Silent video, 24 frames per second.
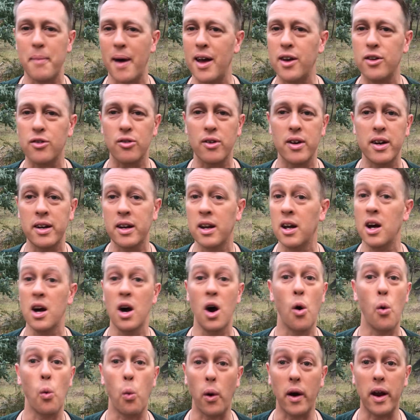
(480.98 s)
mandarin,
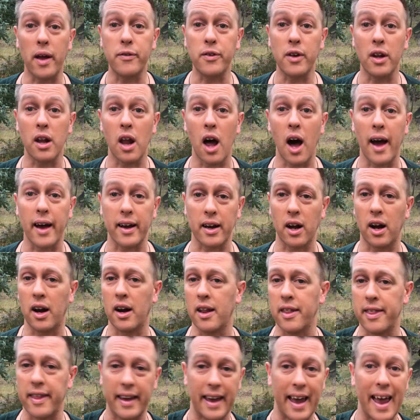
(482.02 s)
whatever you like kind
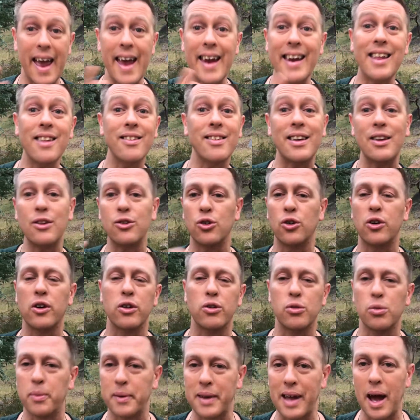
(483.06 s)
of thing. Any of these
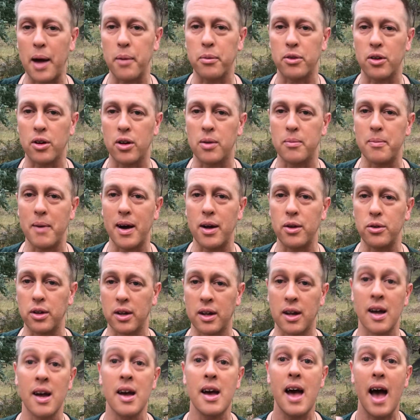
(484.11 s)
oils will be absolutely
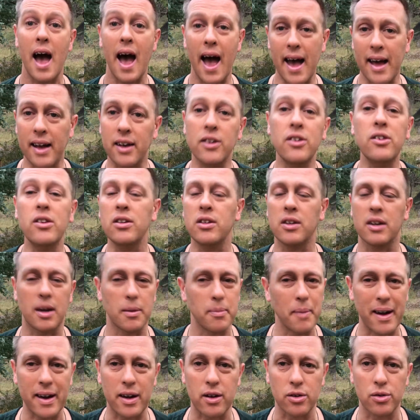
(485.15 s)
amazing and
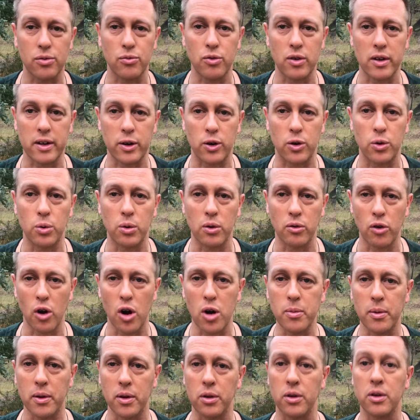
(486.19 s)
can make some really cool
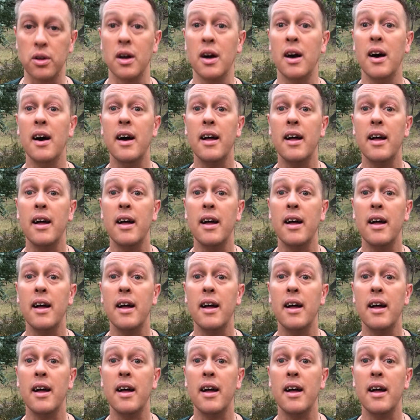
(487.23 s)
aromas.